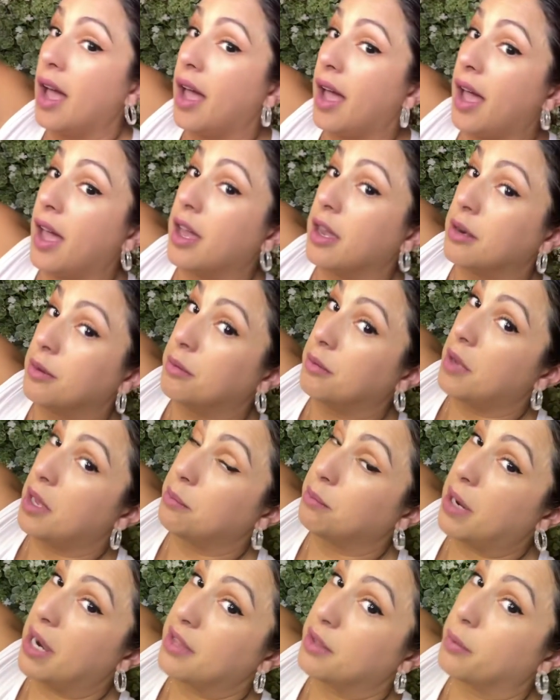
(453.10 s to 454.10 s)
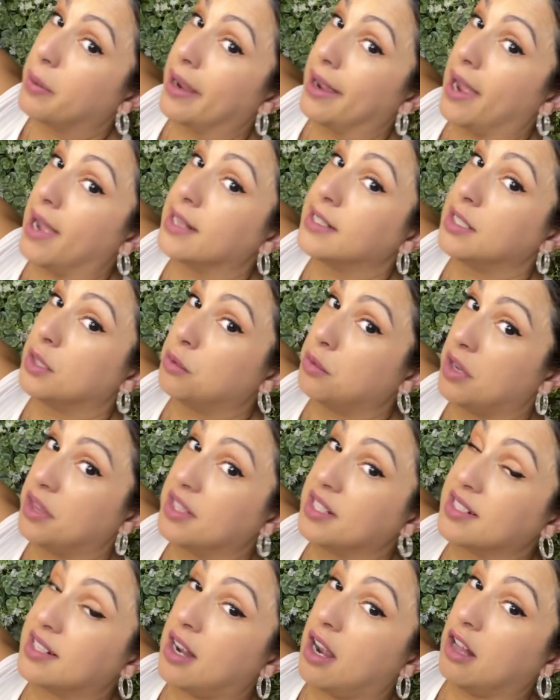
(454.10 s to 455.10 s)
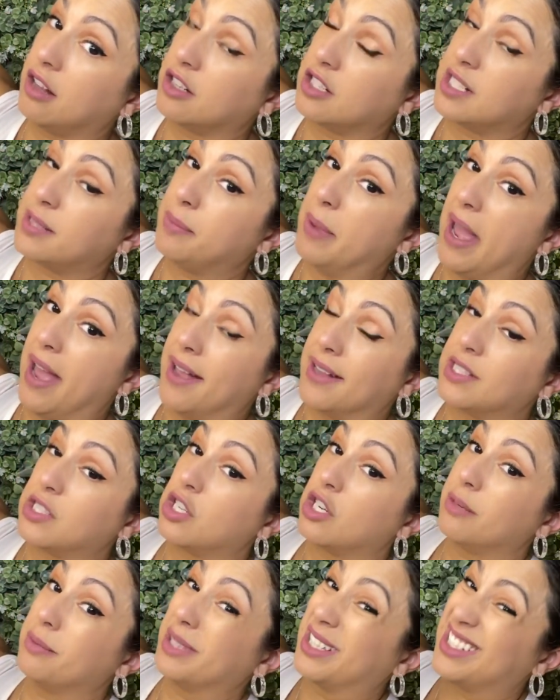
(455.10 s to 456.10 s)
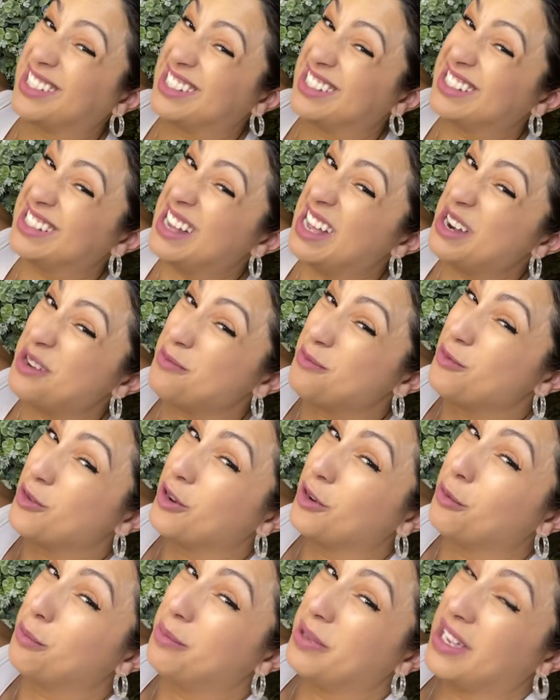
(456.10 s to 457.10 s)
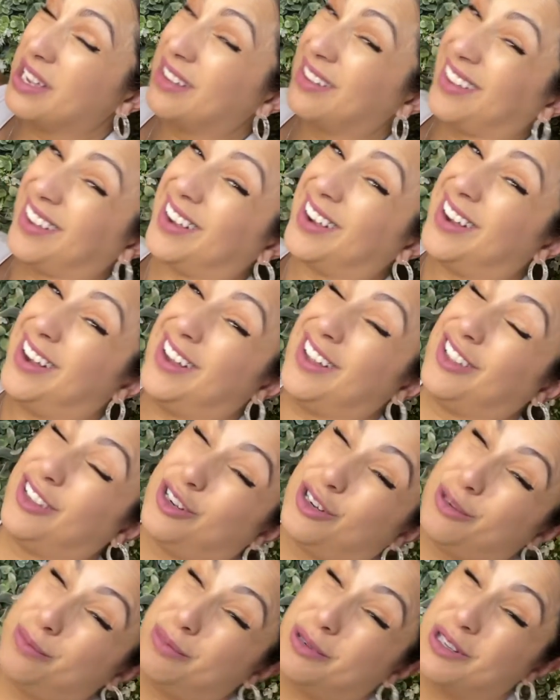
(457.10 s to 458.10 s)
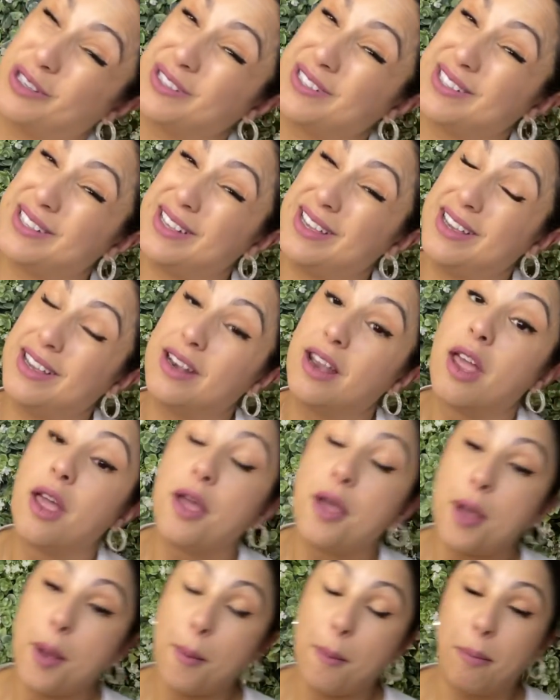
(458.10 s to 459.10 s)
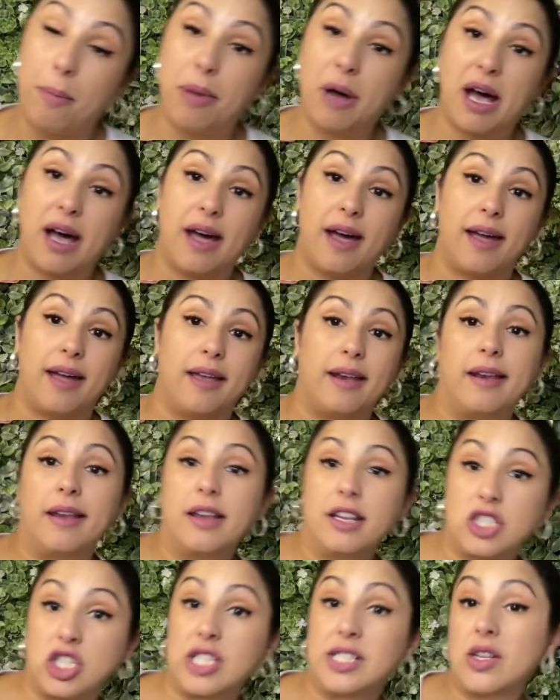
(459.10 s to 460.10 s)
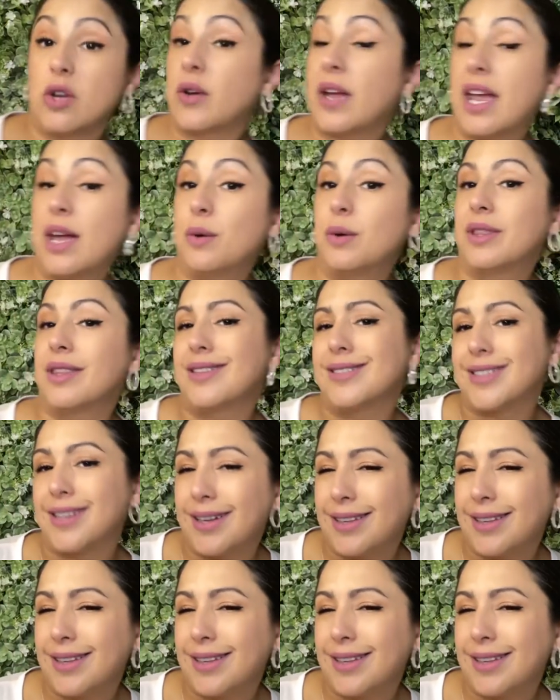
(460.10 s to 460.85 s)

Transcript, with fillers: and and by the way i did run these colors past her because she's not a real big like color person but she's okay with this.